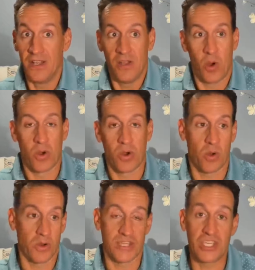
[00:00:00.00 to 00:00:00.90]
or
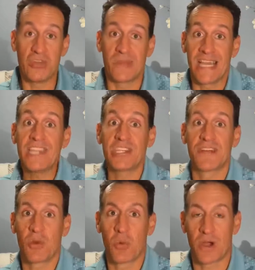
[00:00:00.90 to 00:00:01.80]
or accumulation of
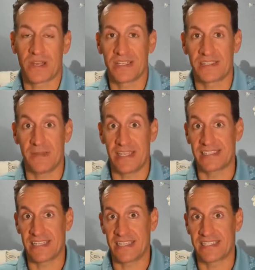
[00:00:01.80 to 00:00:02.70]
the work is
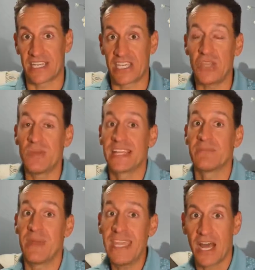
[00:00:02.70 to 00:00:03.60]
is is going to accumulate
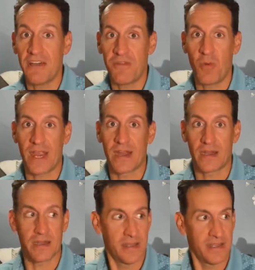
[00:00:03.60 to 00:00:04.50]
big enough
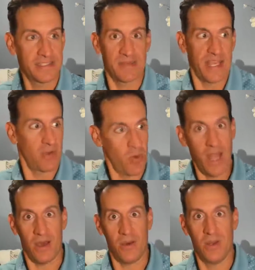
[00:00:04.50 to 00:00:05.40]
where it's going to be like,
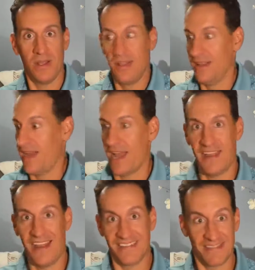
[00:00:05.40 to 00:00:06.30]
wow,
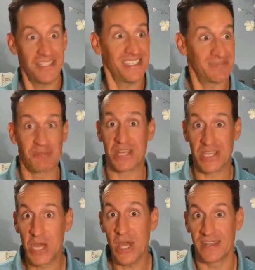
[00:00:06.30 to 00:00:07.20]
I, this is pretty
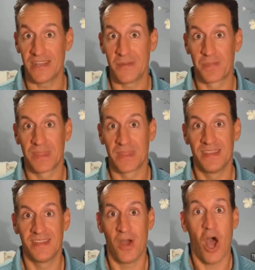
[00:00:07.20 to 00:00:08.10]
good.
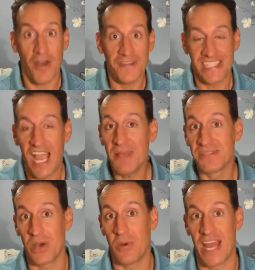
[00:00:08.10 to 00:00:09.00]
Oftentimes,
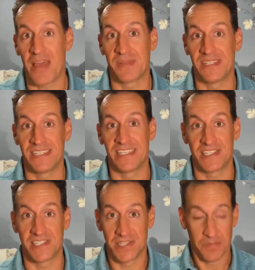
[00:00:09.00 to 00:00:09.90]
though, what happens is, is